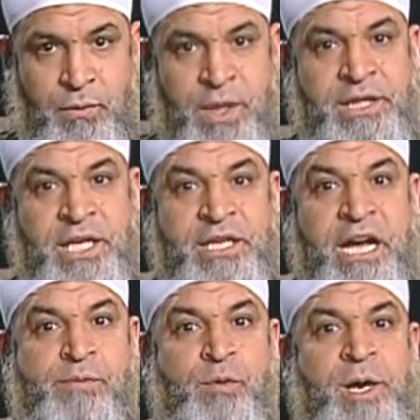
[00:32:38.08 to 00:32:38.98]
What
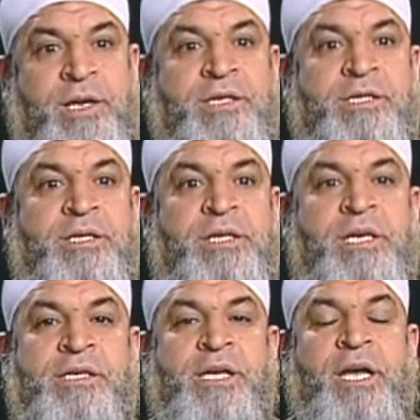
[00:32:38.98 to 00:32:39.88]
did Abu Bakr
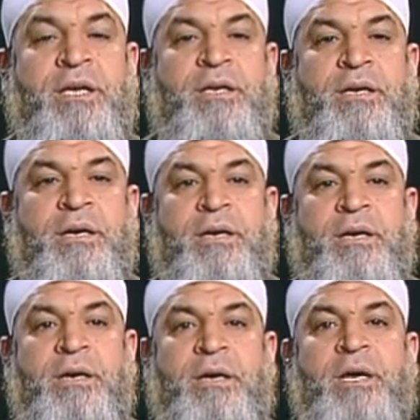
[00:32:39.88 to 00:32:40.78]
as-Siddiq say?
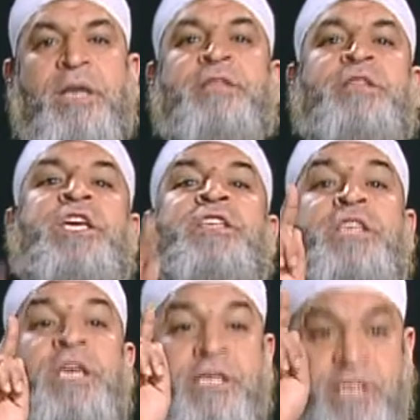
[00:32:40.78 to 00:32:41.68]

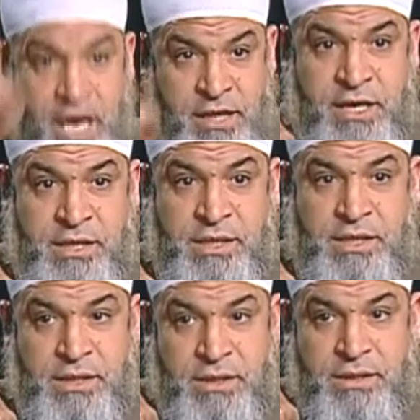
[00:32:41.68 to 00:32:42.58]
Did he say
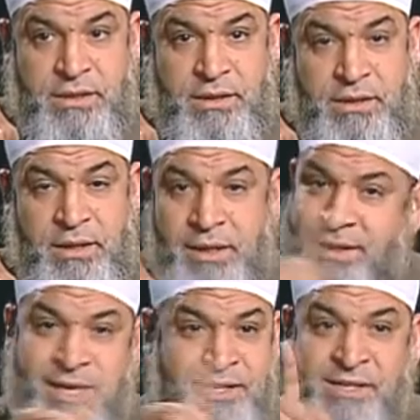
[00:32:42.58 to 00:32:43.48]
this?
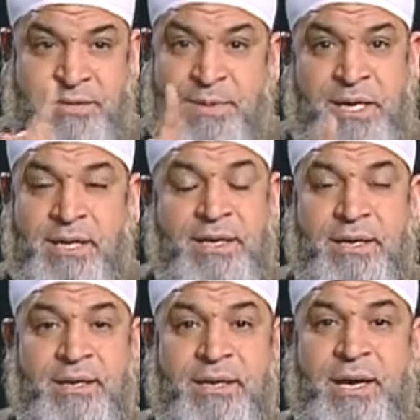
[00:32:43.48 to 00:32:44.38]
He doesn't
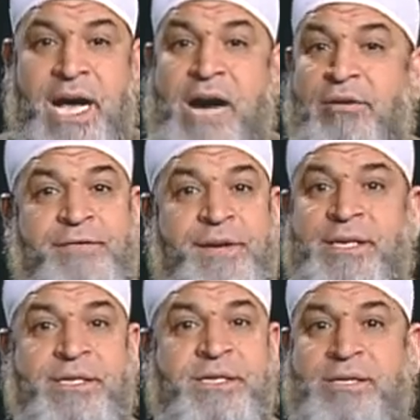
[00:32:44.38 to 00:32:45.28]
speak out of
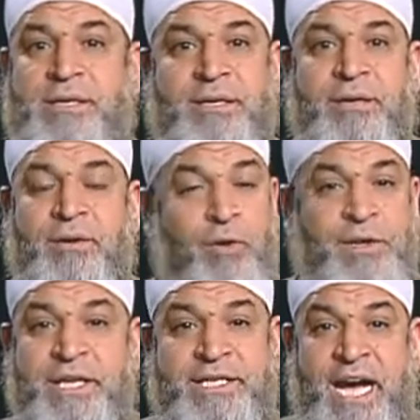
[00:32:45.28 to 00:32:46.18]
his
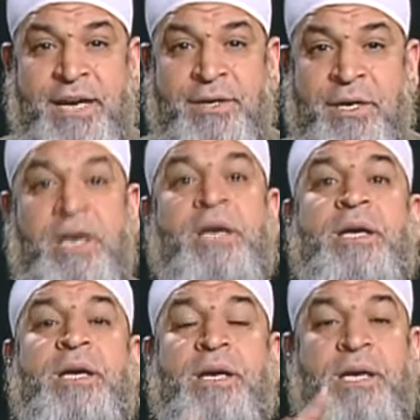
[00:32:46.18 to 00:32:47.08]
own desire.
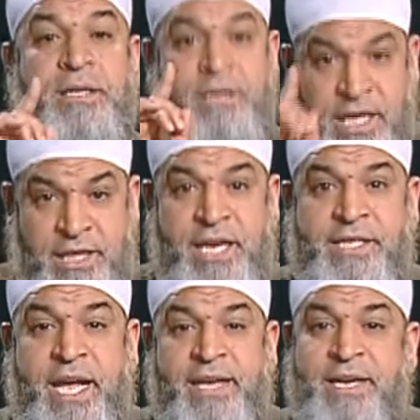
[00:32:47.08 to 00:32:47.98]
Did
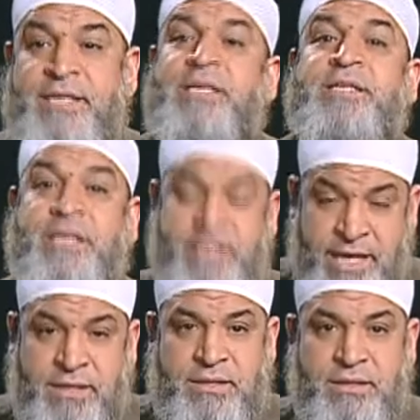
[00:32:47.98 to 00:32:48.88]
he say this? They said
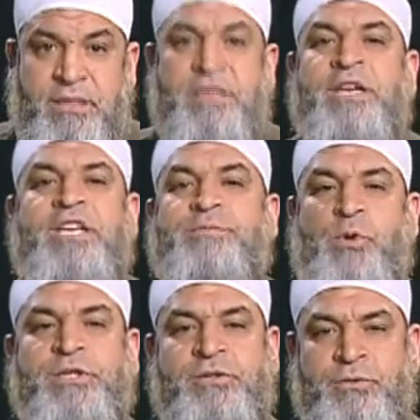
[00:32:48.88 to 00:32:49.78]
yes. Then he
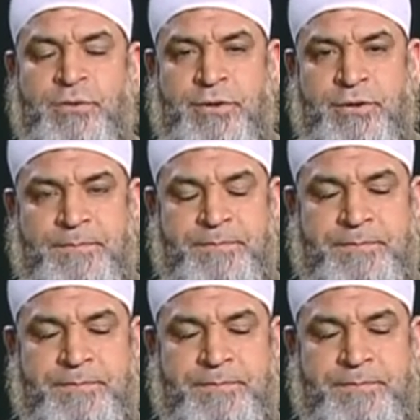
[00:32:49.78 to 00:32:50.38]
spoke the truth.